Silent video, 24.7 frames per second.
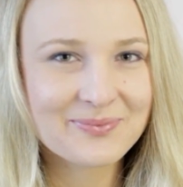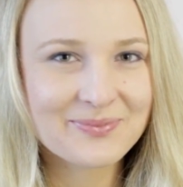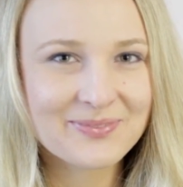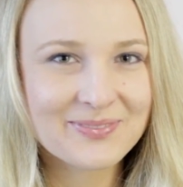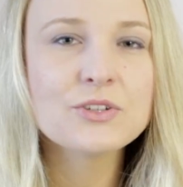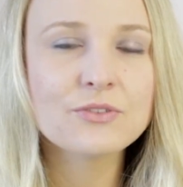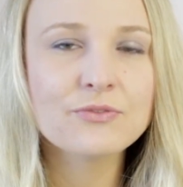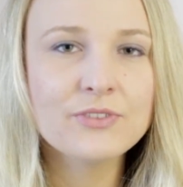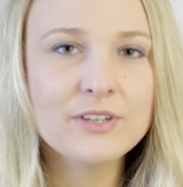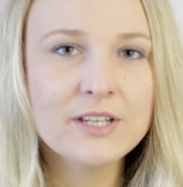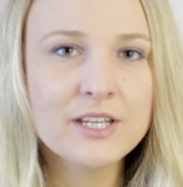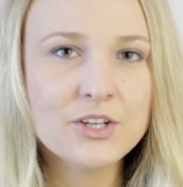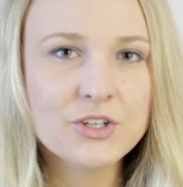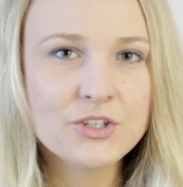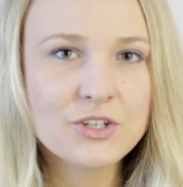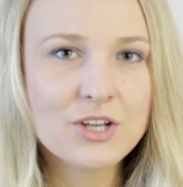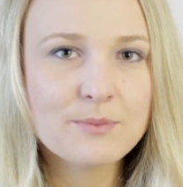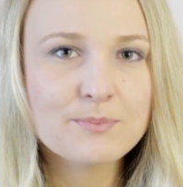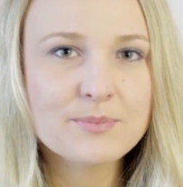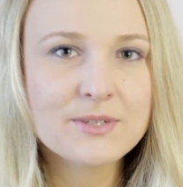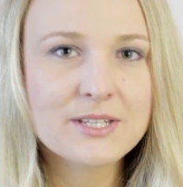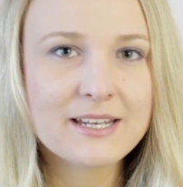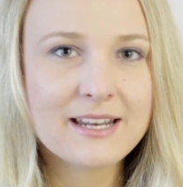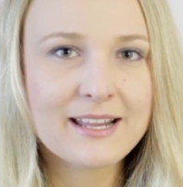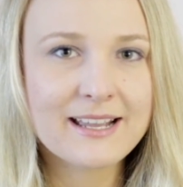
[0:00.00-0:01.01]
To finish
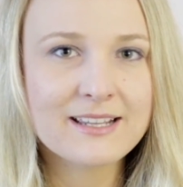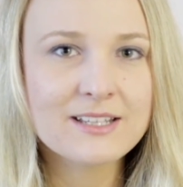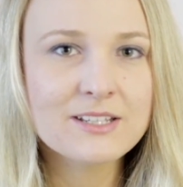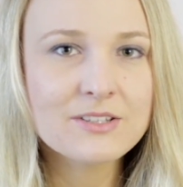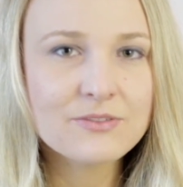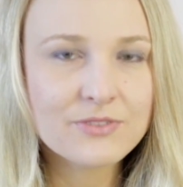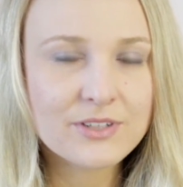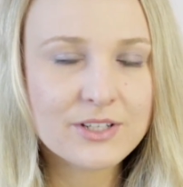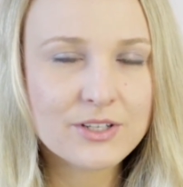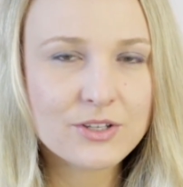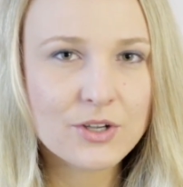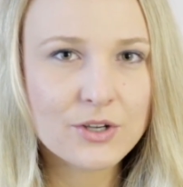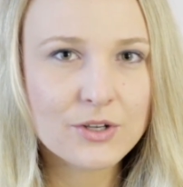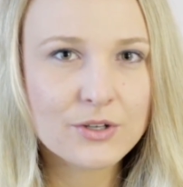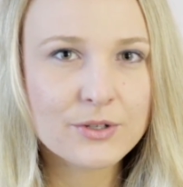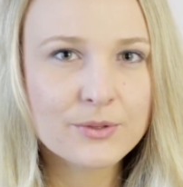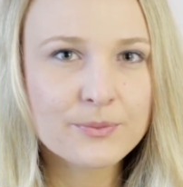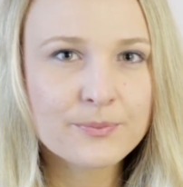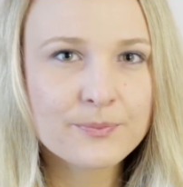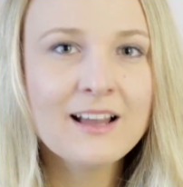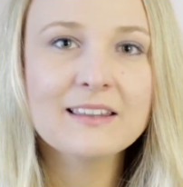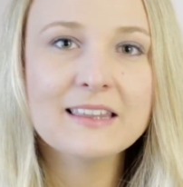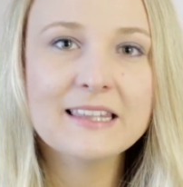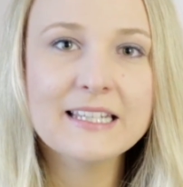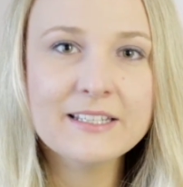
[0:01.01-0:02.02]
up today's video,
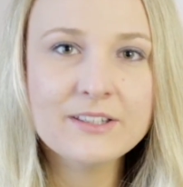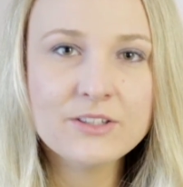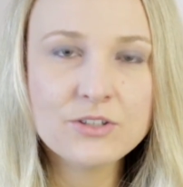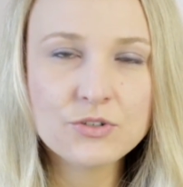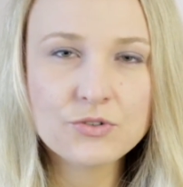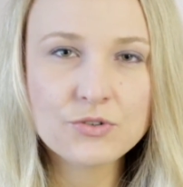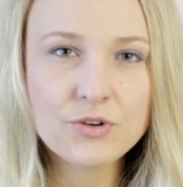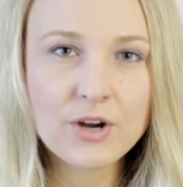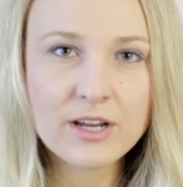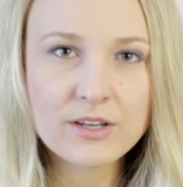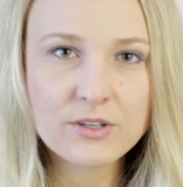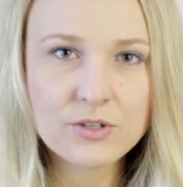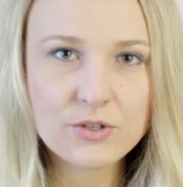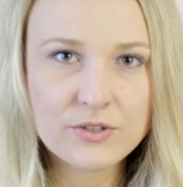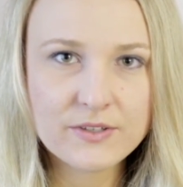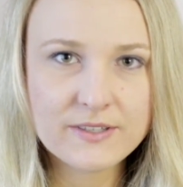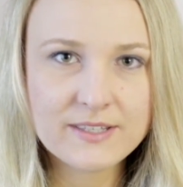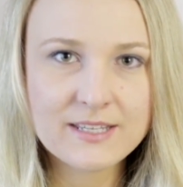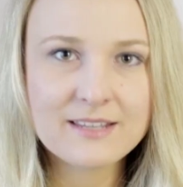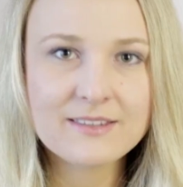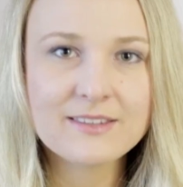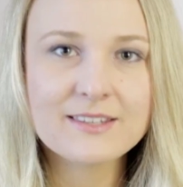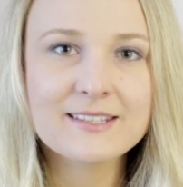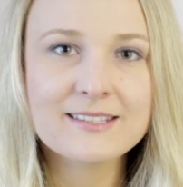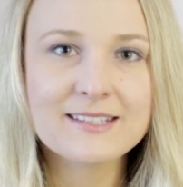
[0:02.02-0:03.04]
let's try
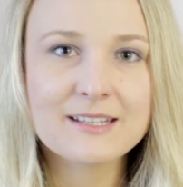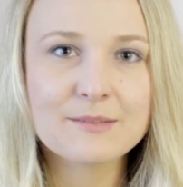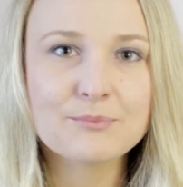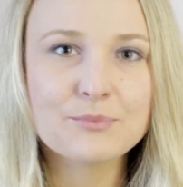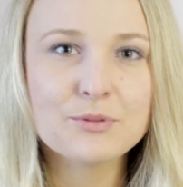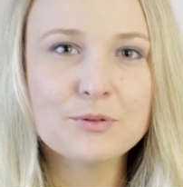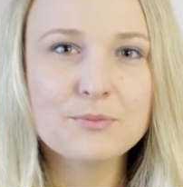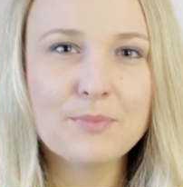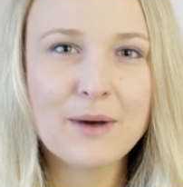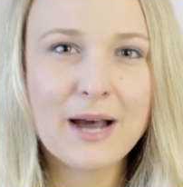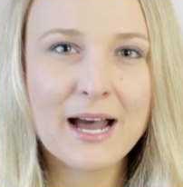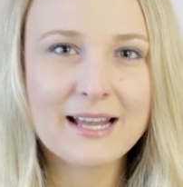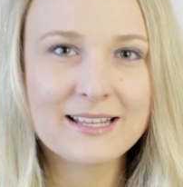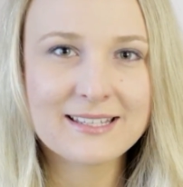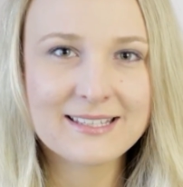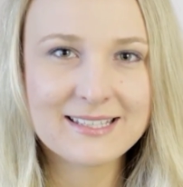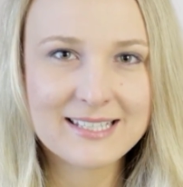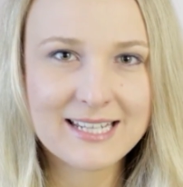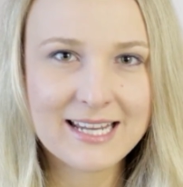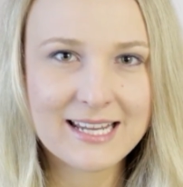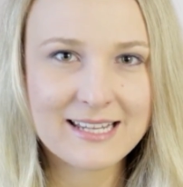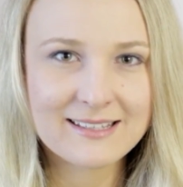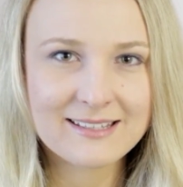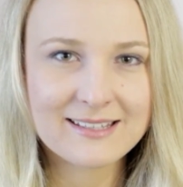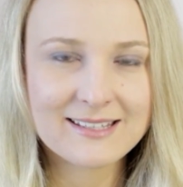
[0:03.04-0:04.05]
using the simple past
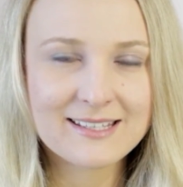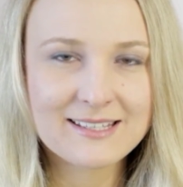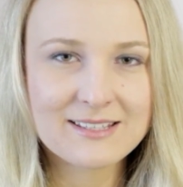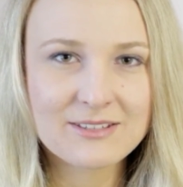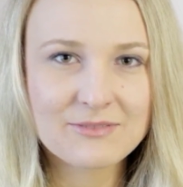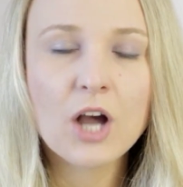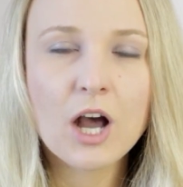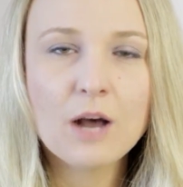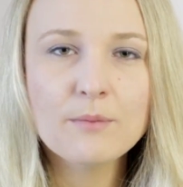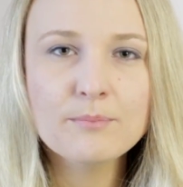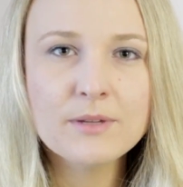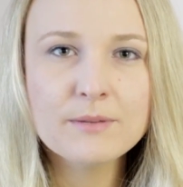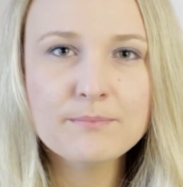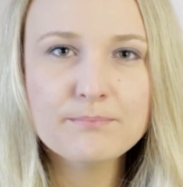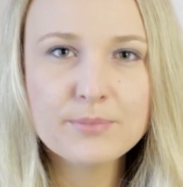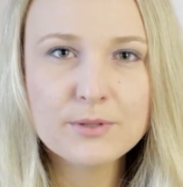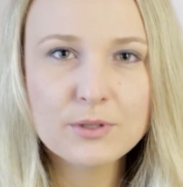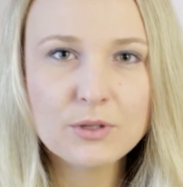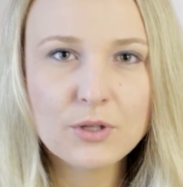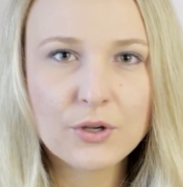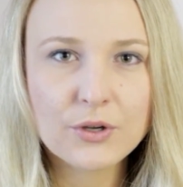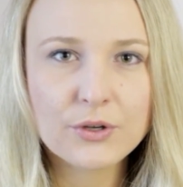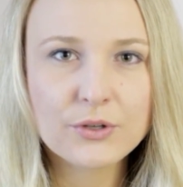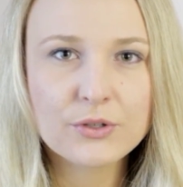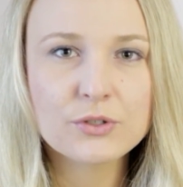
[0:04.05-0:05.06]
tense. Comment
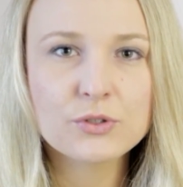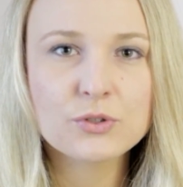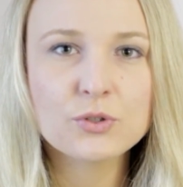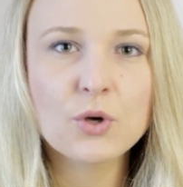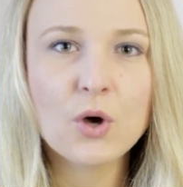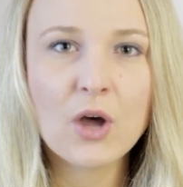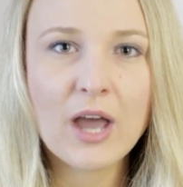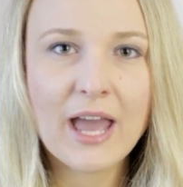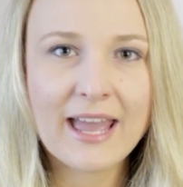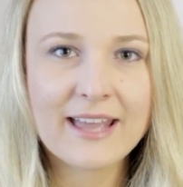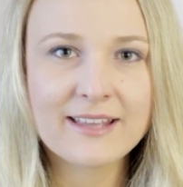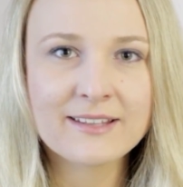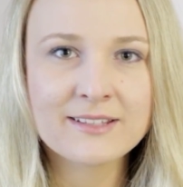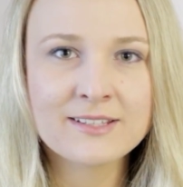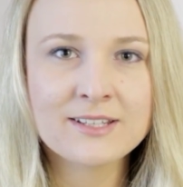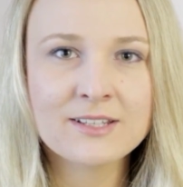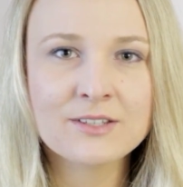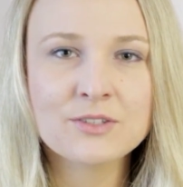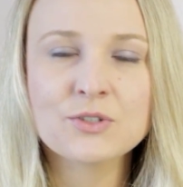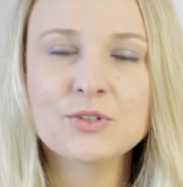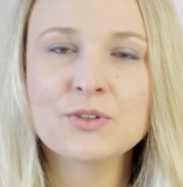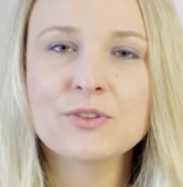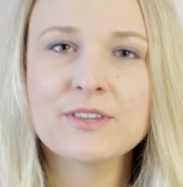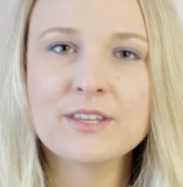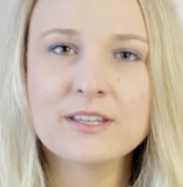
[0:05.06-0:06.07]
below your answer
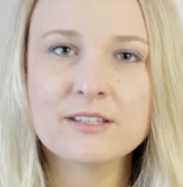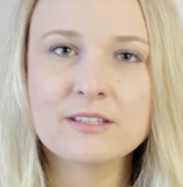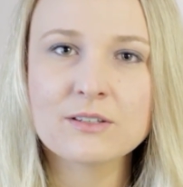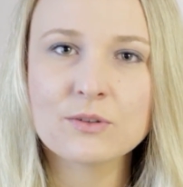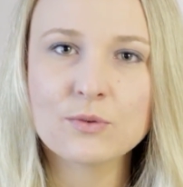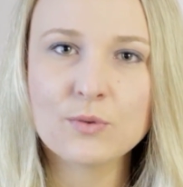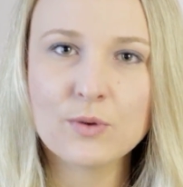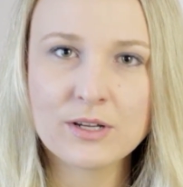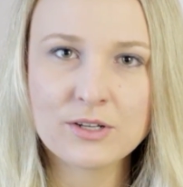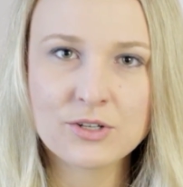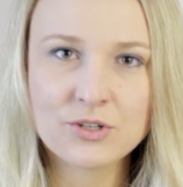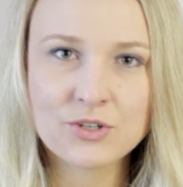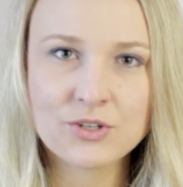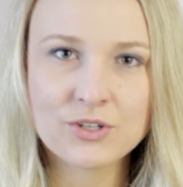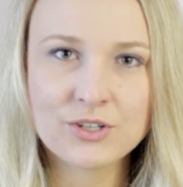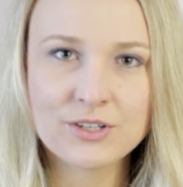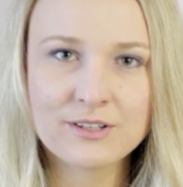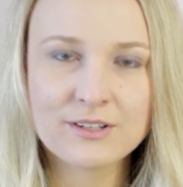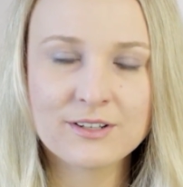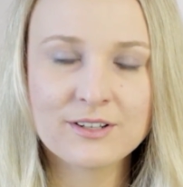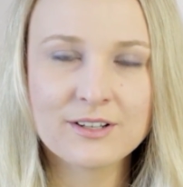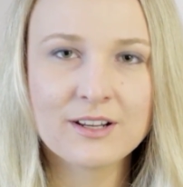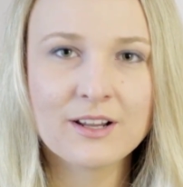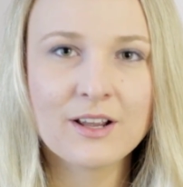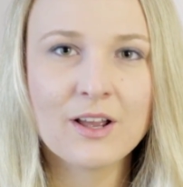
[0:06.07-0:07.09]
to this question.
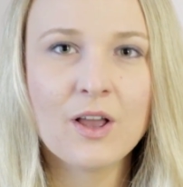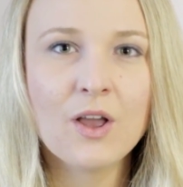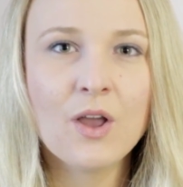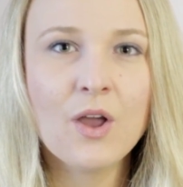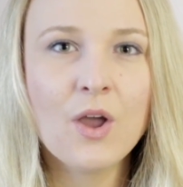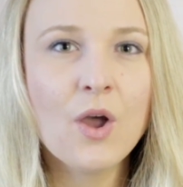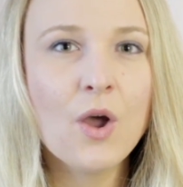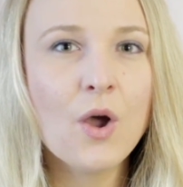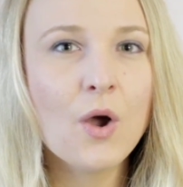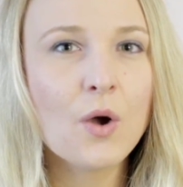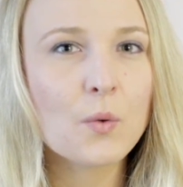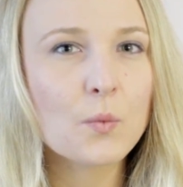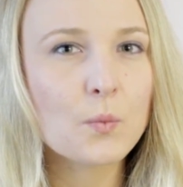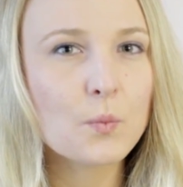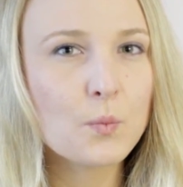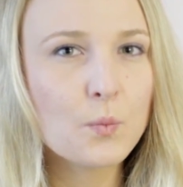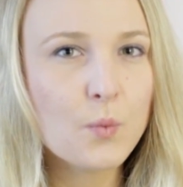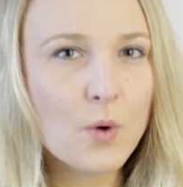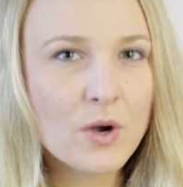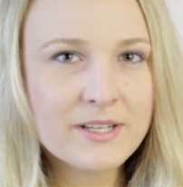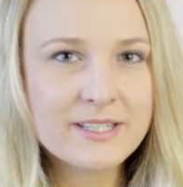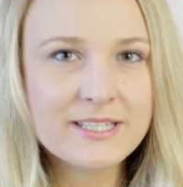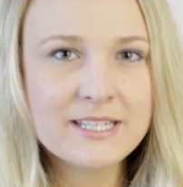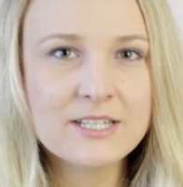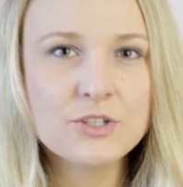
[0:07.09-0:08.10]

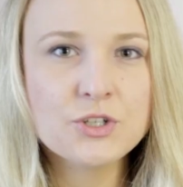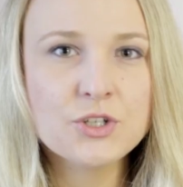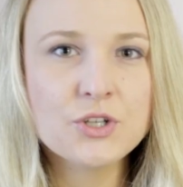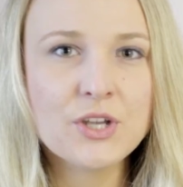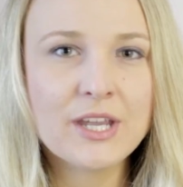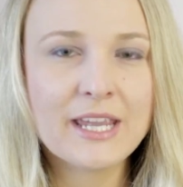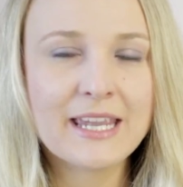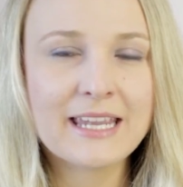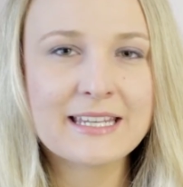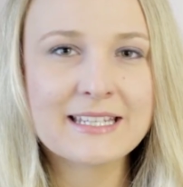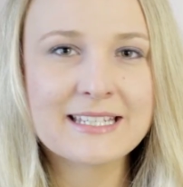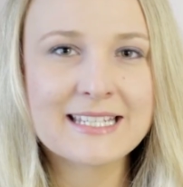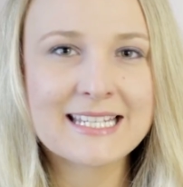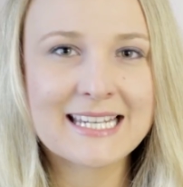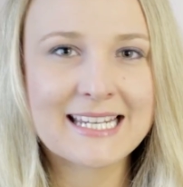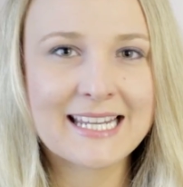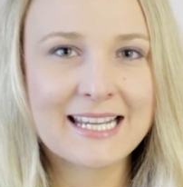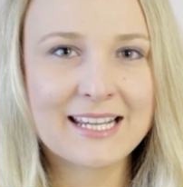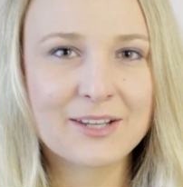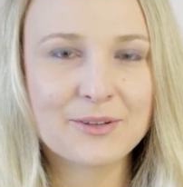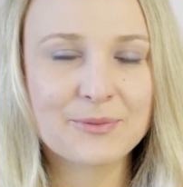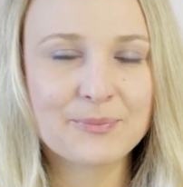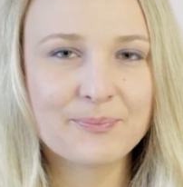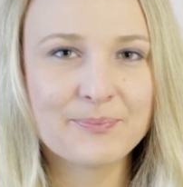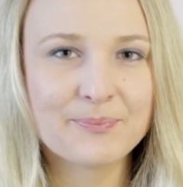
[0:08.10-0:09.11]
What did you eat today?